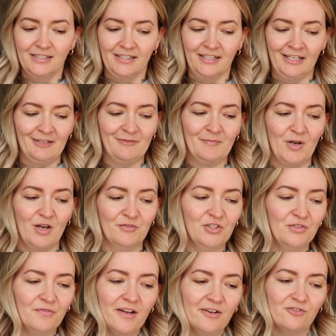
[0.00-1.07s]
I've
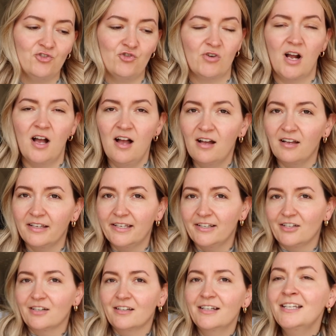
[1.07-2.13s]
just felt dry
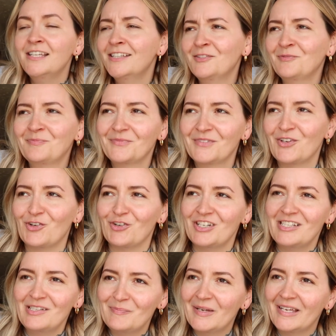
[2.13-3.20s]
and
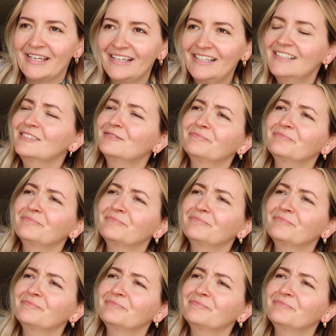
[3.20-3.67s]
crispy.